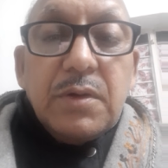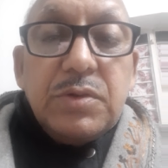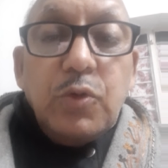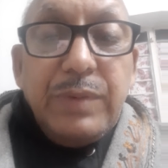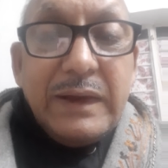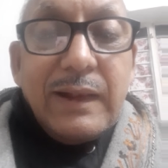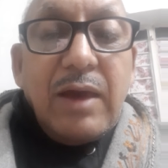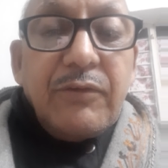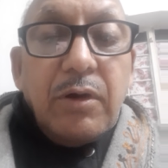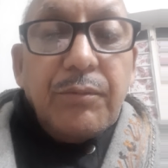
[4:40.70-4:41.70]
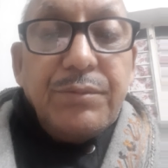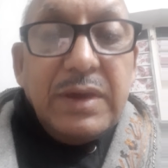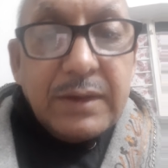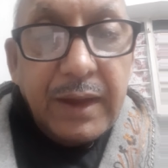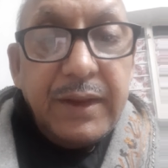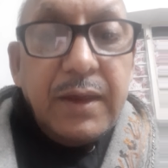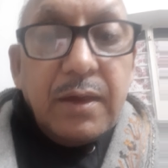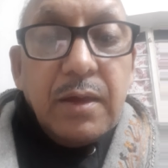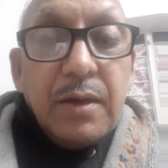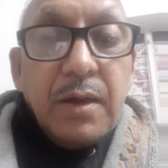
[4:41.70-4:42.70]
You be clever, be
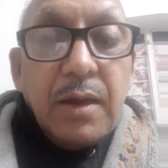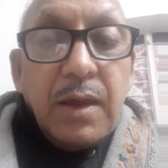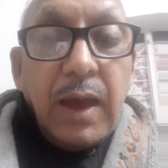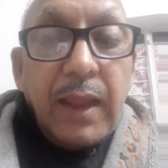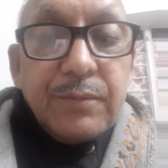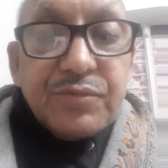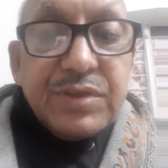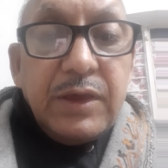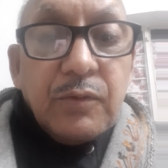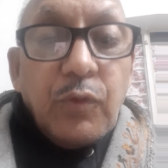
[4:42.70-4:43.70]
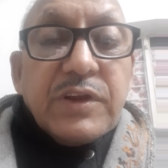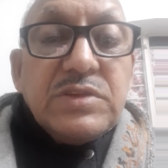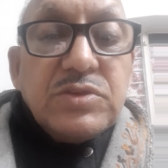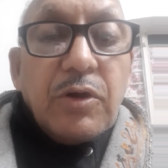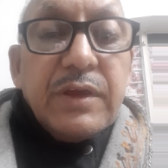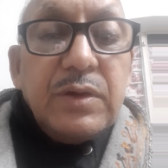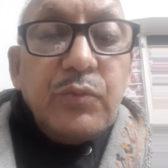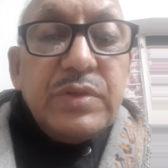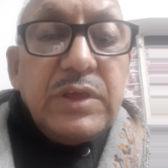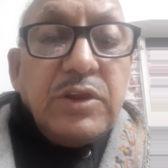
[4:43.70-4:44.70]
cunning, and think what is
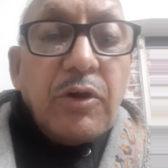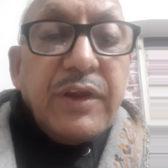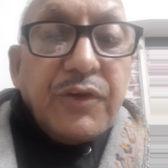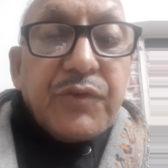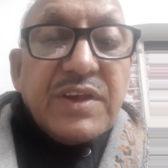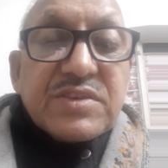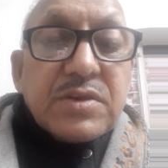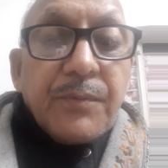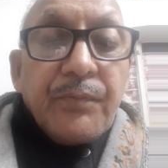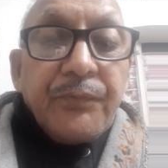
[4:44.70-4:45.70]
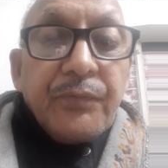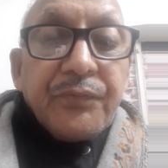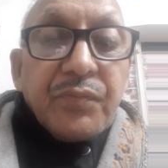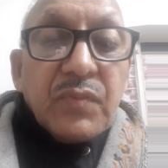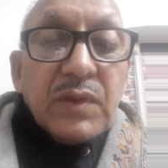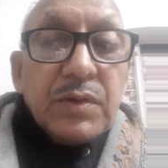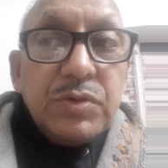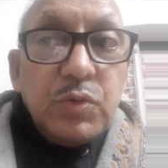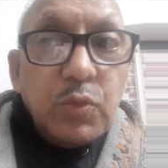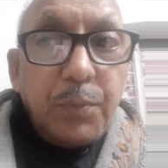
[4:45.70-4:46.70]
within your interest.
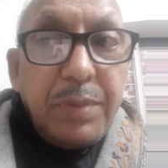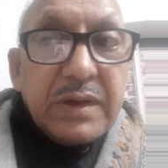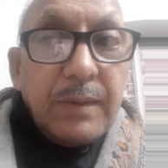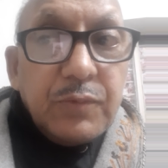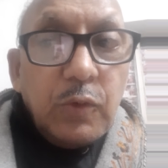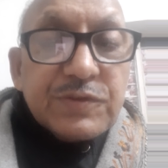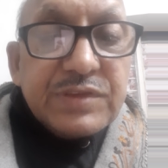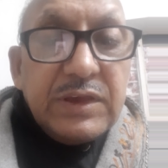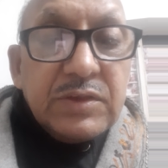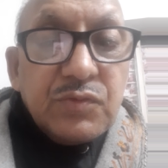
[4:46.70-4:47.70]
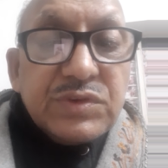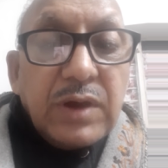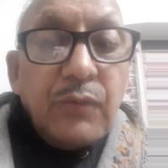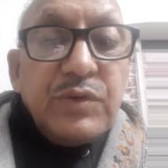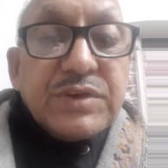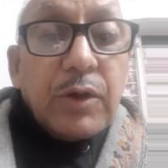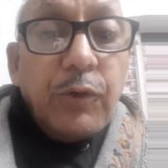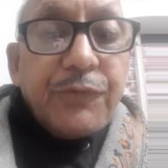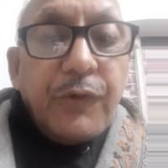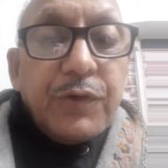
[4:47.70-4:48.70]
You pick up those things which are
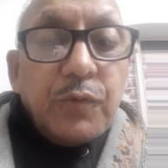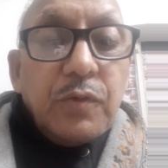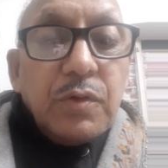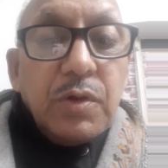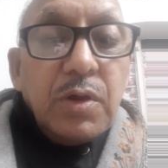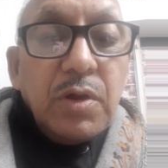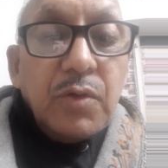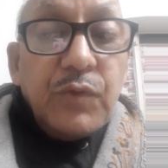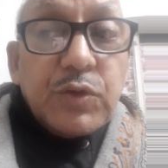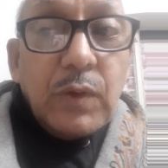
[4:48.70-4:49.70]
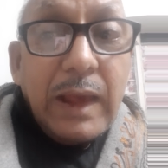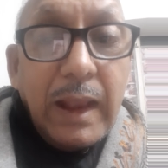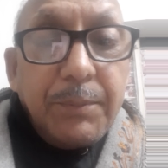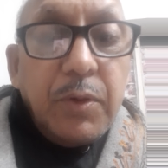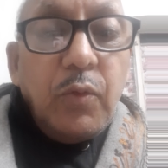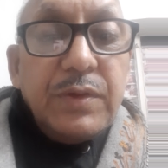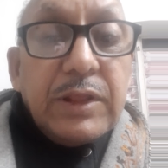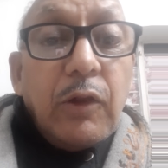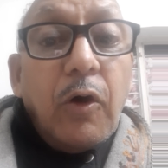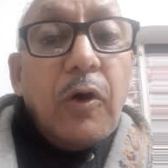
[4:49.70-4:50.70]
good for you, which will help you in the
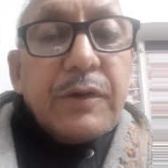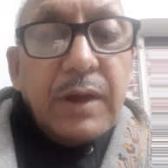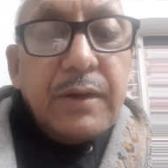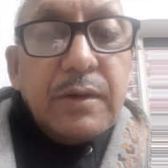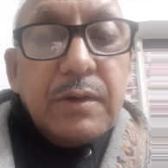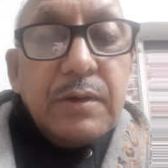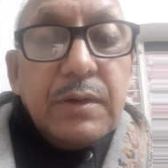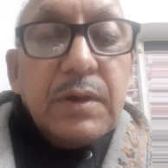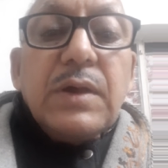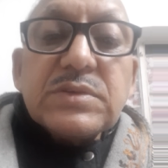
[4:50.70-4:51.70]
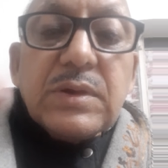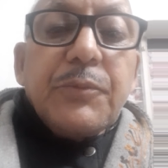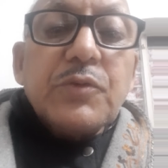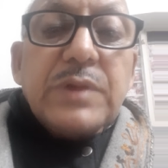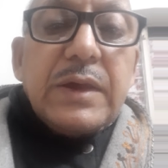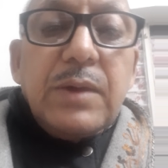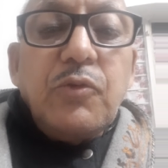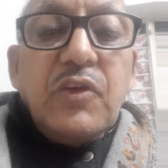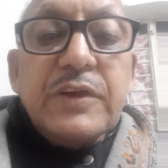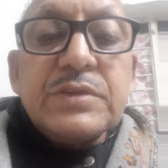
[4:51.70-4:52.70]
long run. Suppose I give
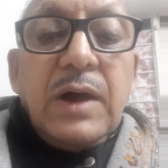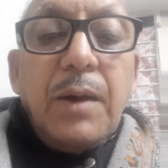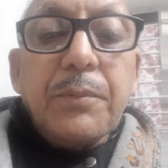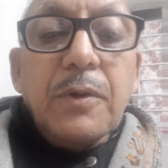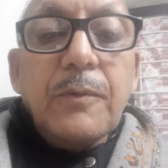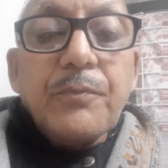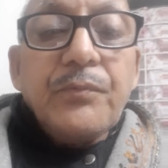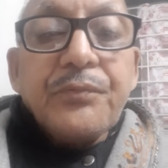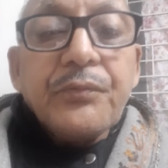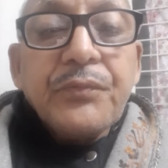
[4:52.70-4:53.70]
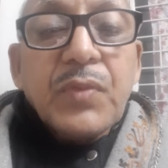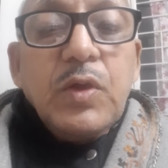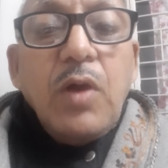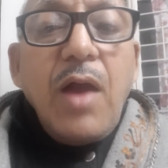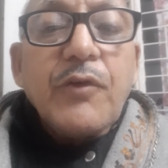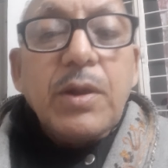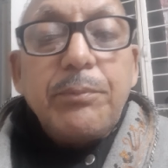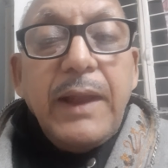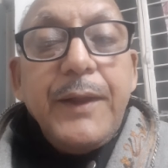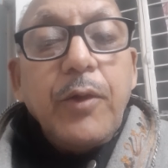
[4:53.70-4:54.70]
you an example. You have got a
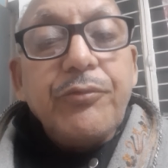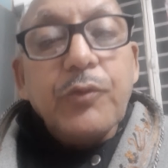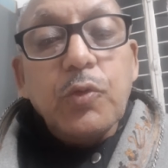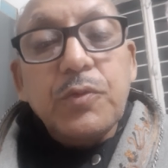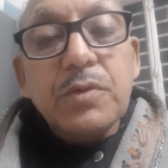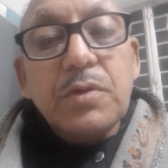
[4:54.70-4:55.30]
plate of food.